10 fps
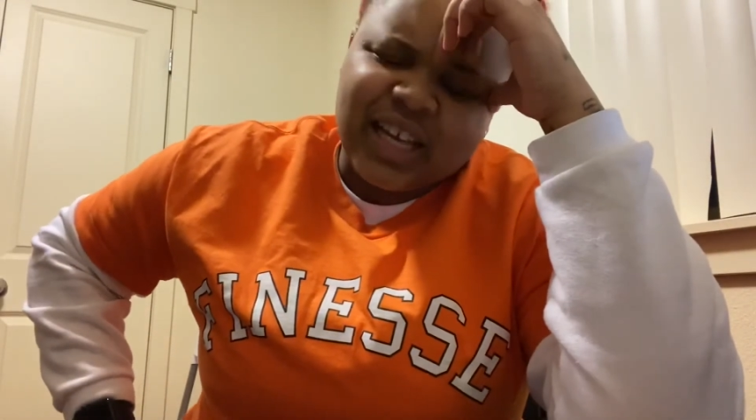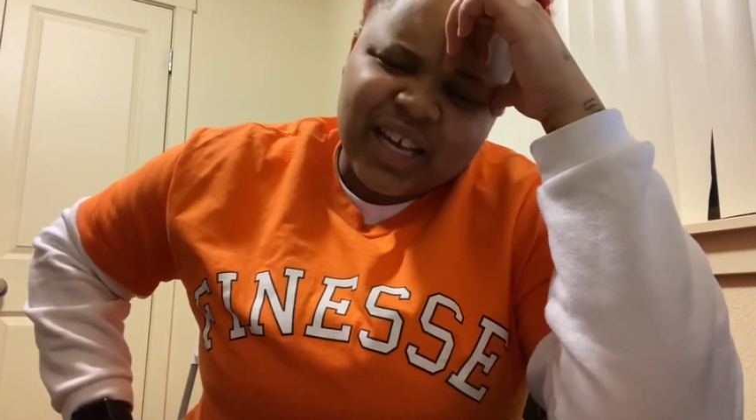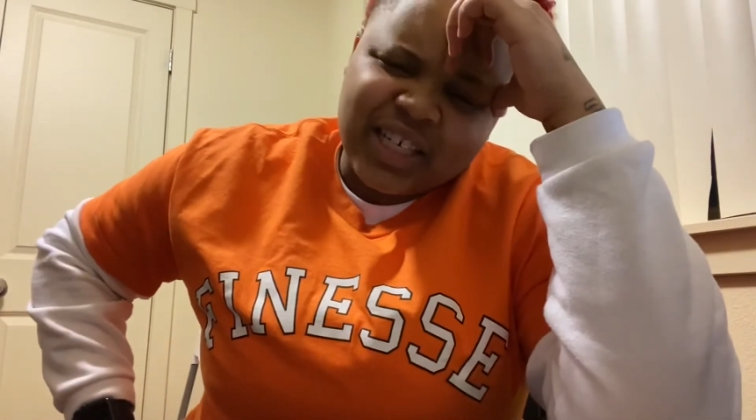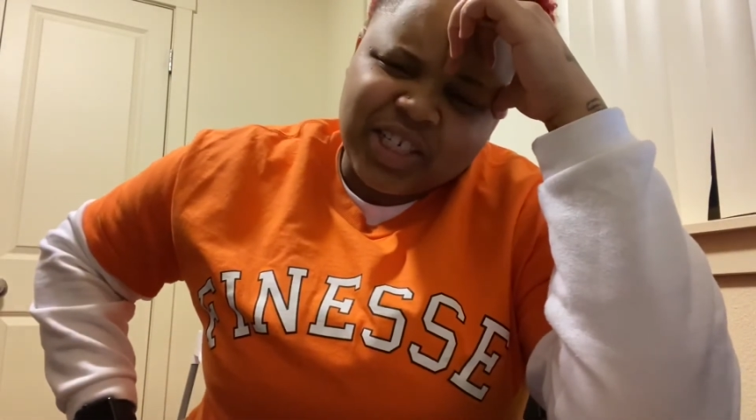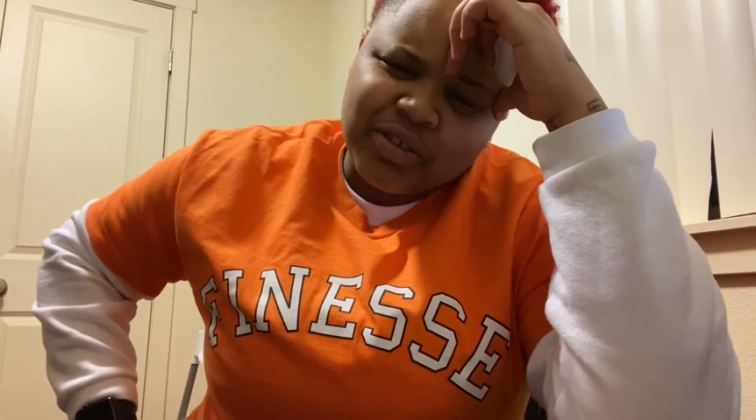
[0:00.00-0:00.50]

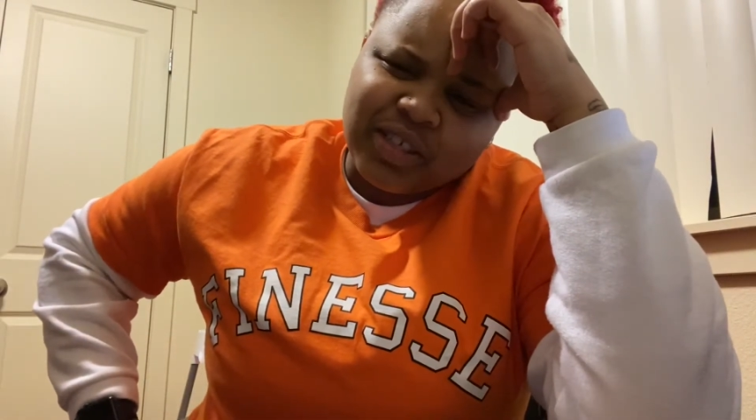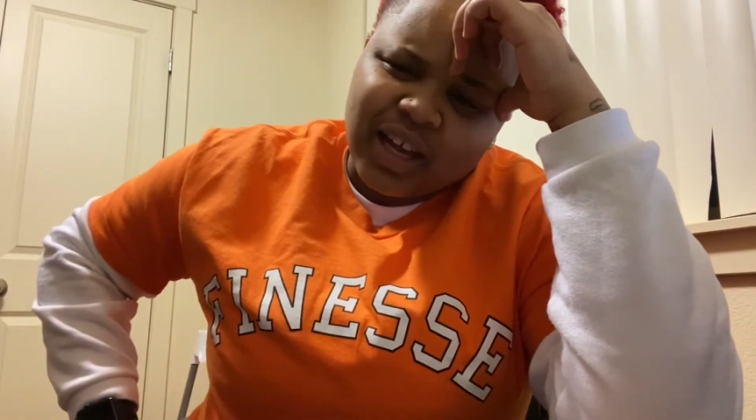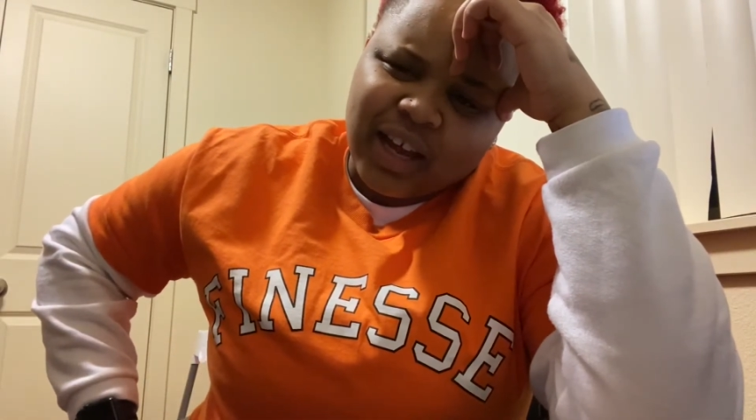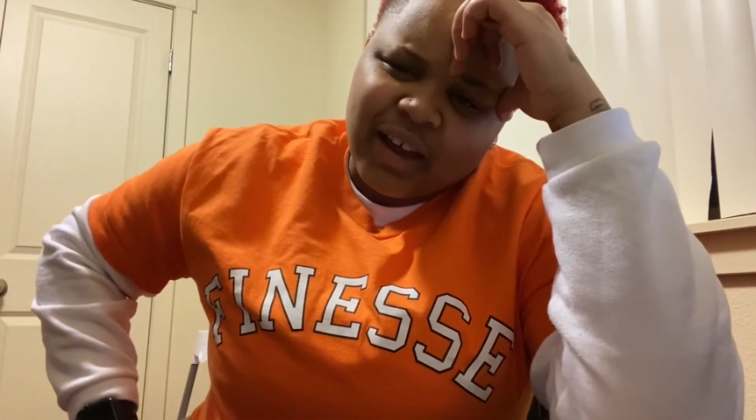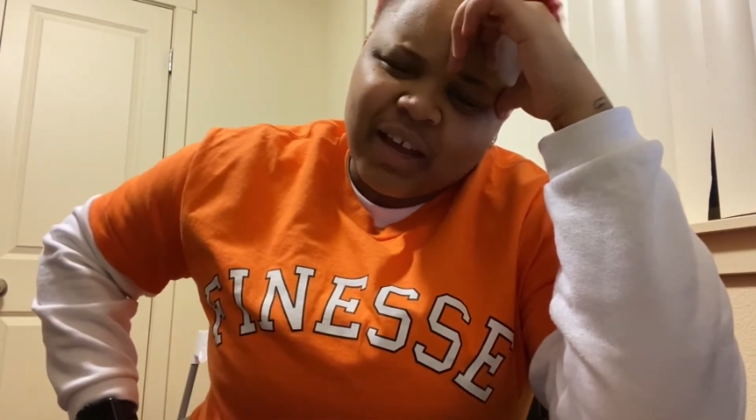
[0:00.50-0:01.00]
And she was
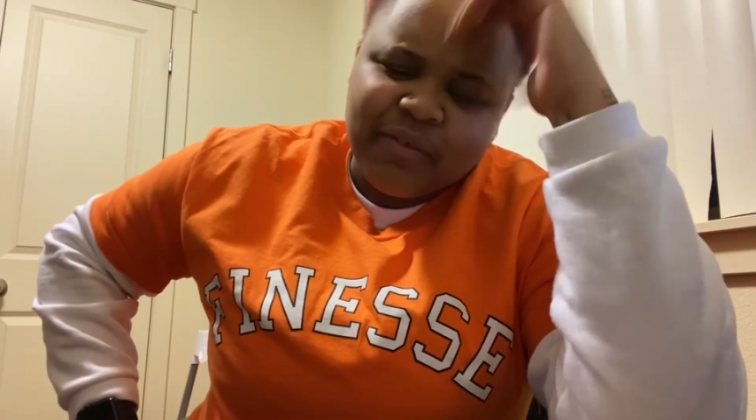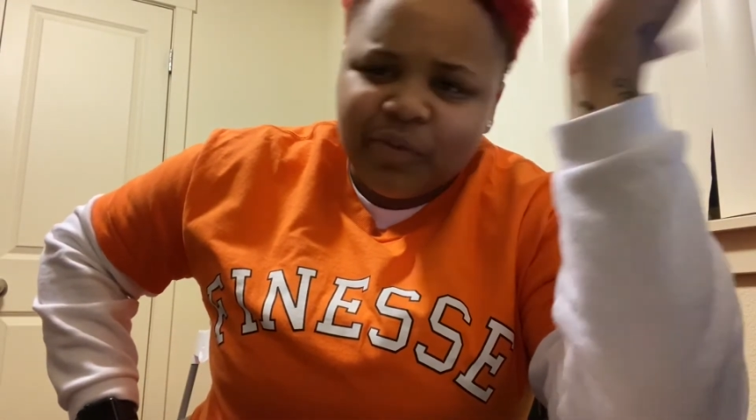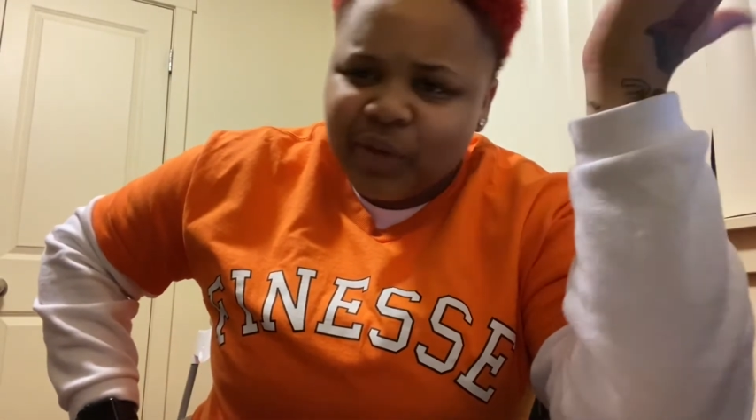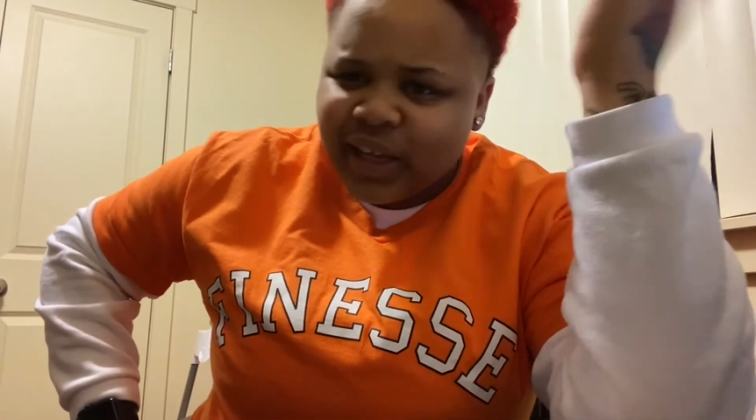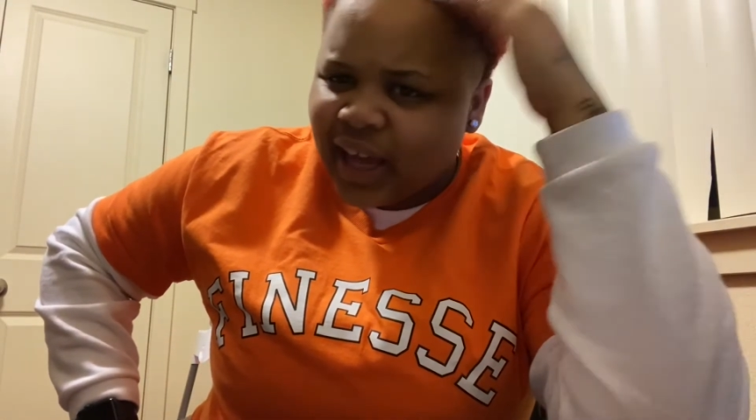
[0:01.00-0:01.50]
like, even if
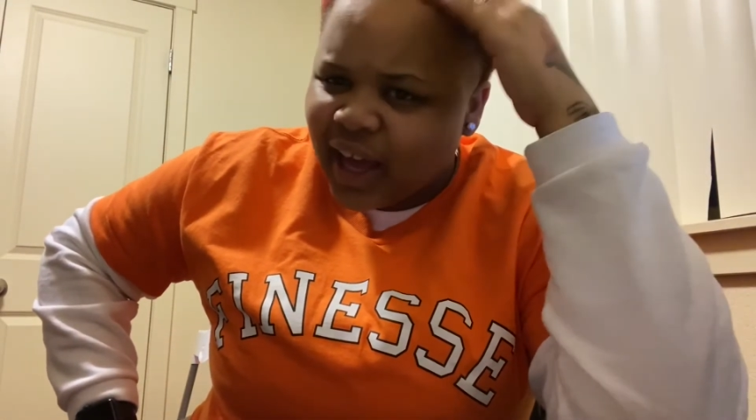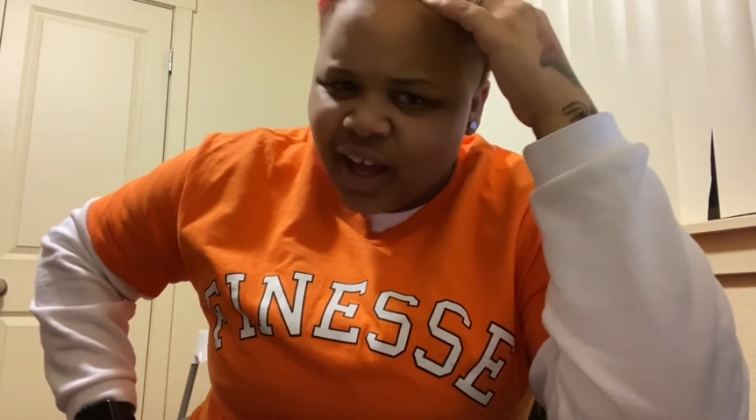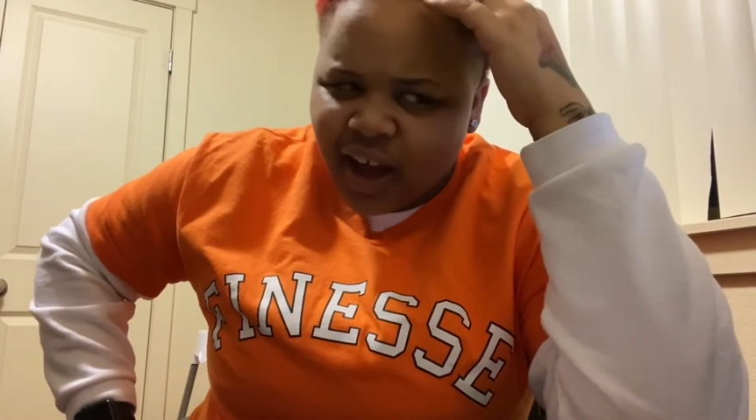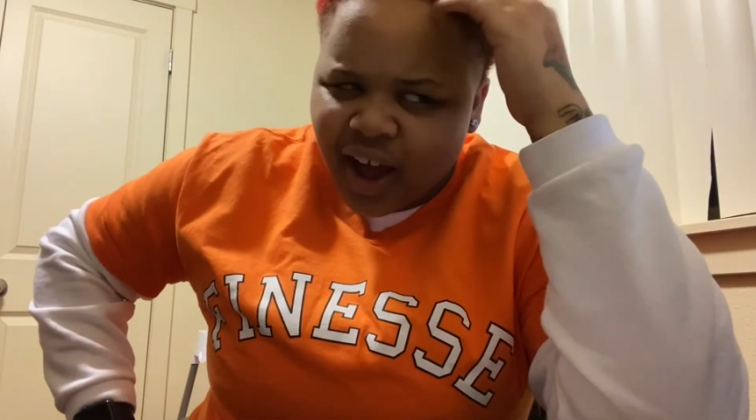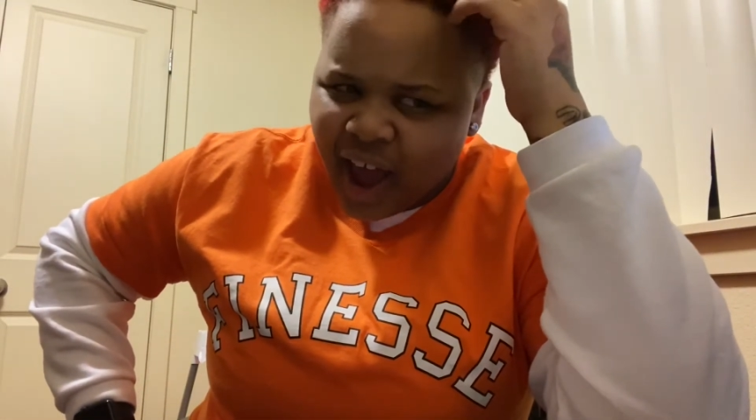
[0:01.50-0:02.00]
we cut
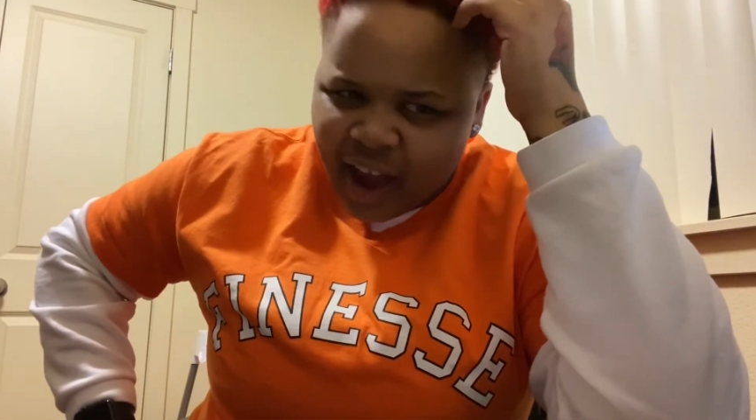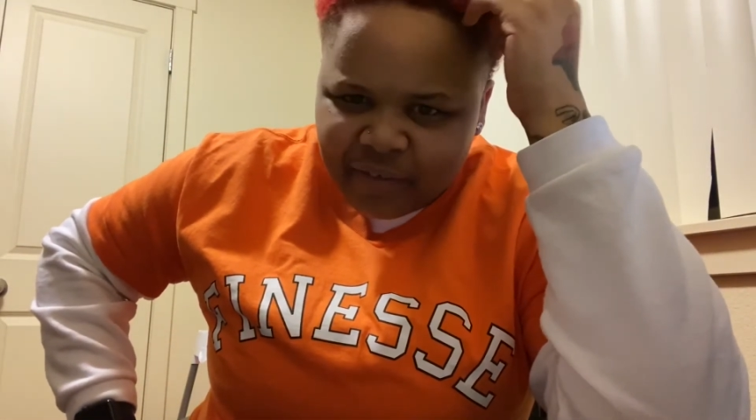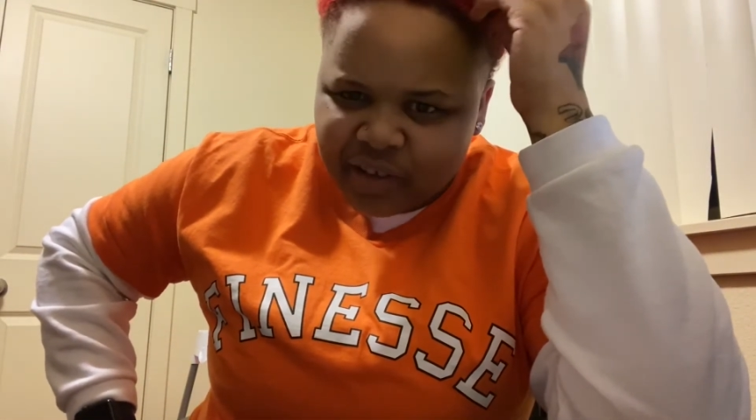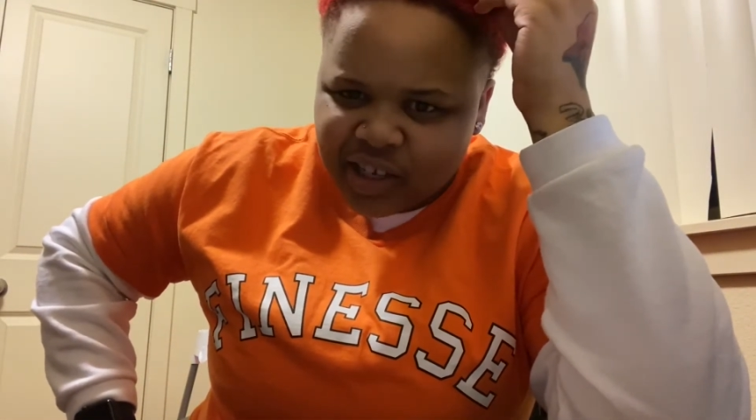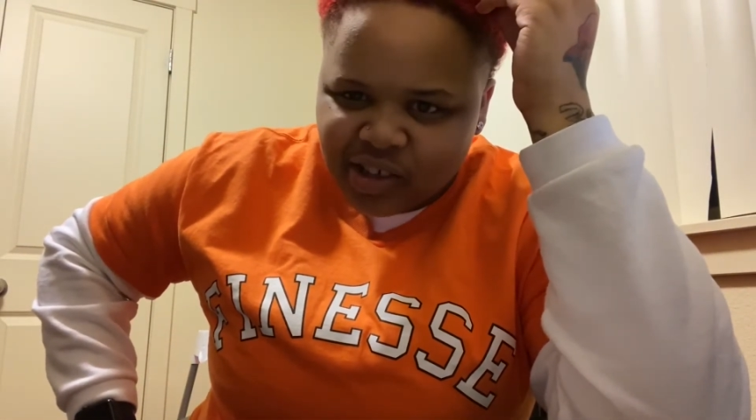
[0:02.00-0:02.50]
half
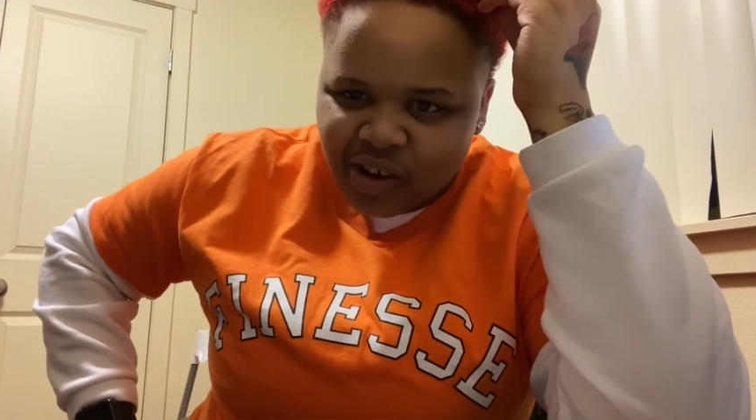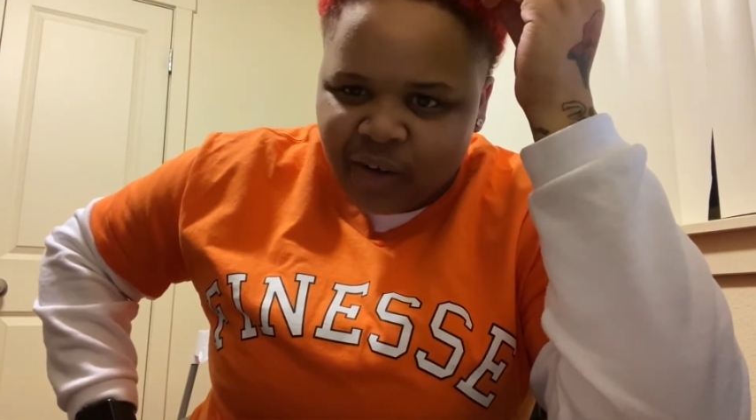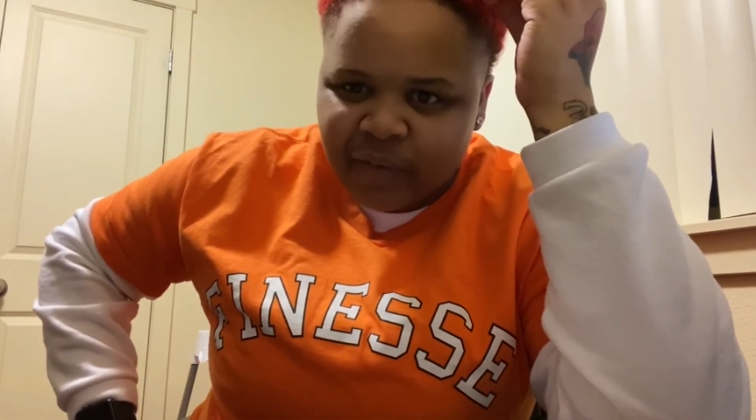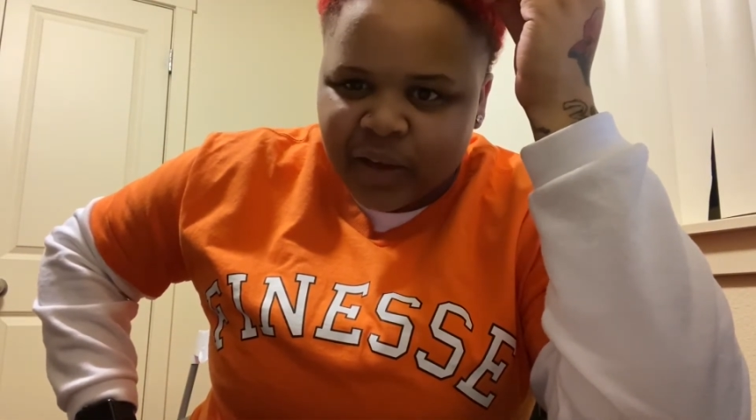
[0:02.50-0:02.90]
of this off,